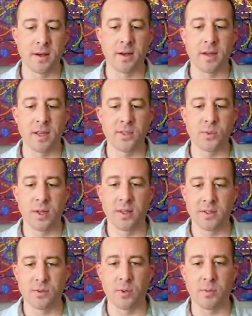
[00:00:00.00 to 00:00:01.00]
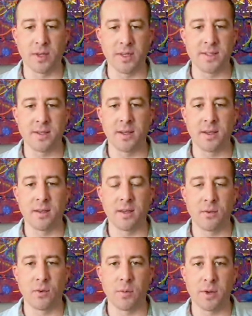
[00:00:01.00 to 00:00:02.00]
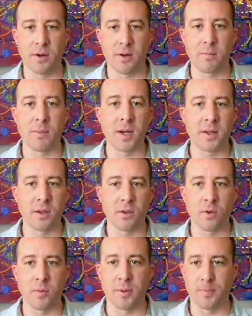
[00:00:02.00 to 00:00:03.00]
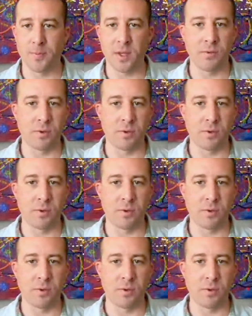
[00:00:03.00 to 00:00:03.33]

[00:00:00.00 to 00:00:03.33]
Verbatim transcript: uh, as well as replacing and repairing mining equipment.